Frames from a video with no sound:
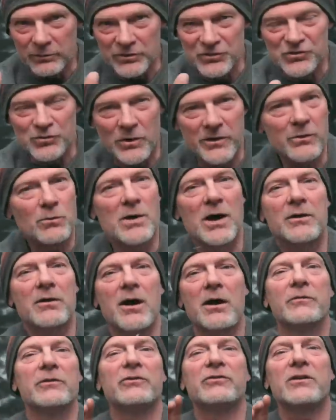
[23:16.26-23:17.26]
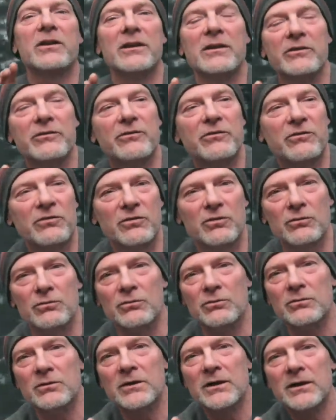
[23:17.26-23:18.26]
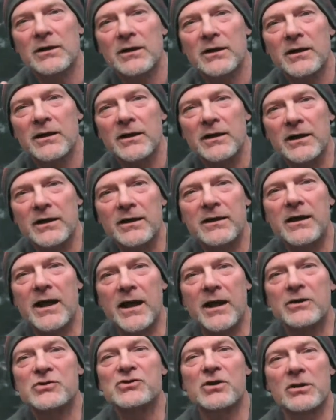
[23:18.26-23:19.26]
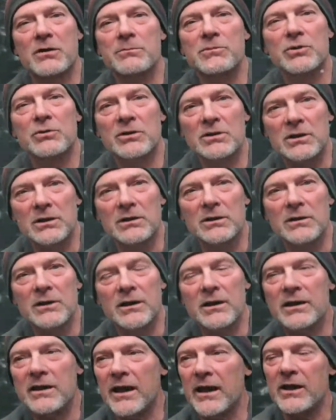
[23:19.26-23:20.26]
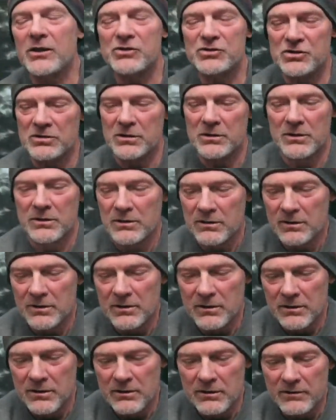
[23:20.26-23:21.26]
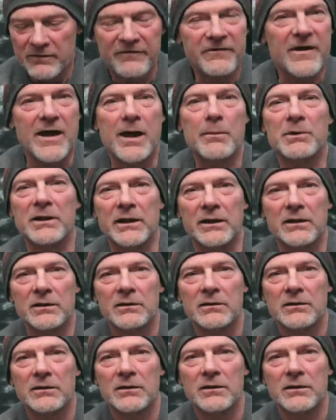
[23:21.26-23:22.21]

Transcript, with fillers: to enjoy the wild harvest is to engage a community, engage family,